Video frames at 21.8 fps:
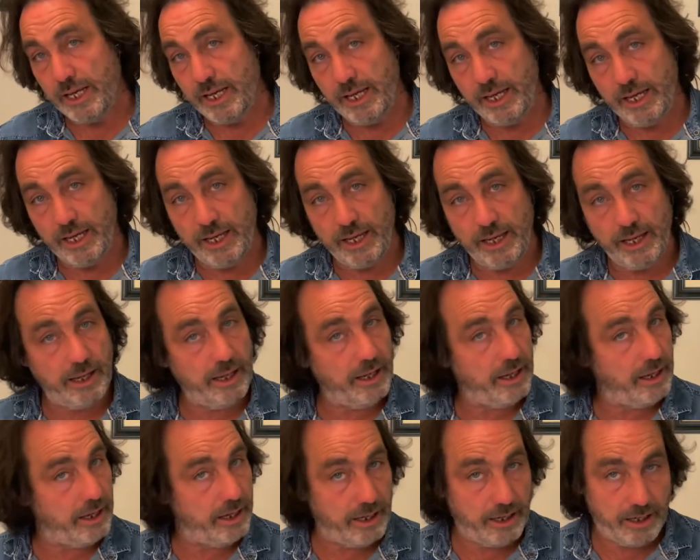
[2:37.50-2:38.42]

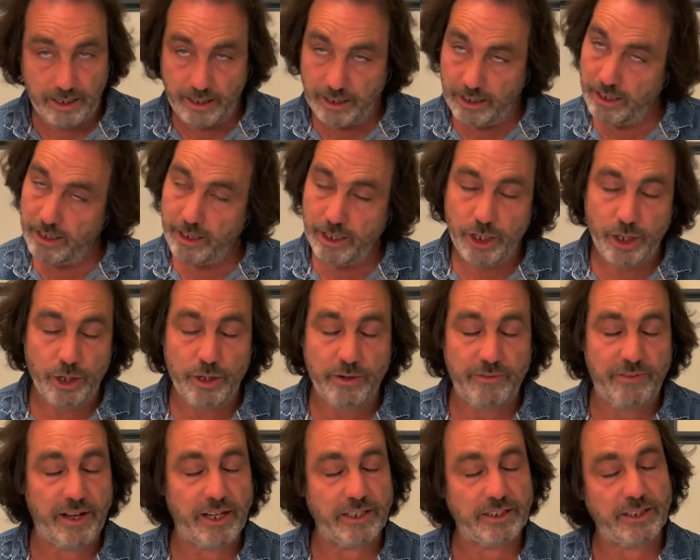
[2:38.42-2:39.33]

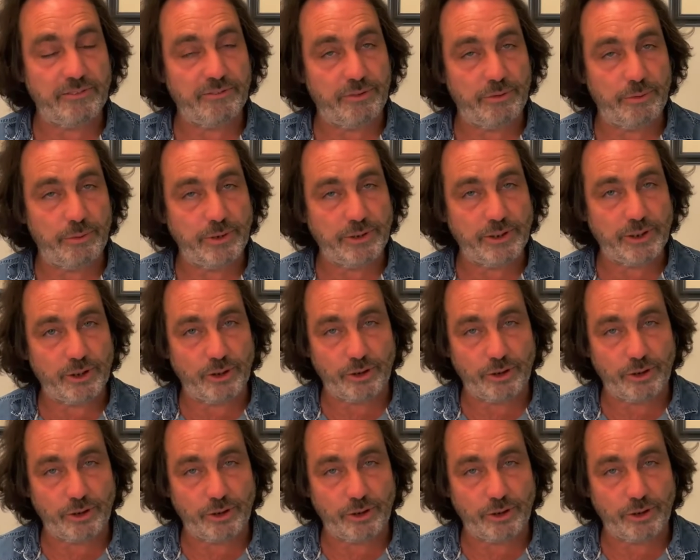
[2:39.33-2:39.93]
universe influence